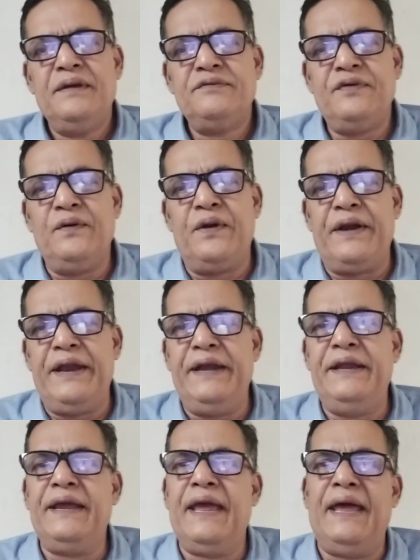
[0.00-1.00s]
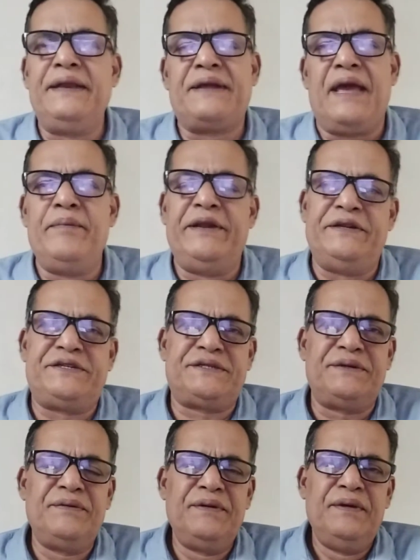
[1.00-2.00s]
For reading and
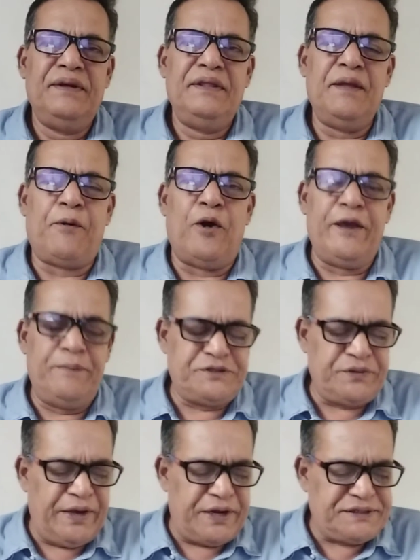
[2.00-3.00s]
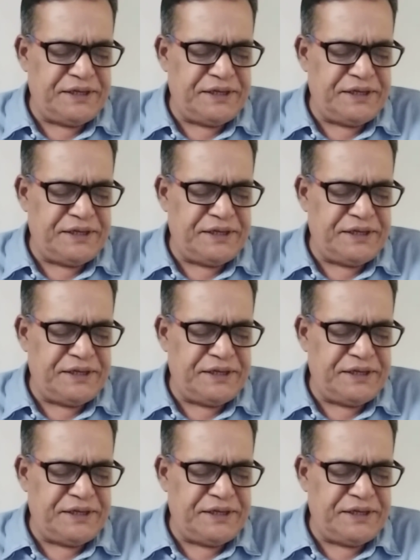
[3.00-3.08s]
comments, the poems were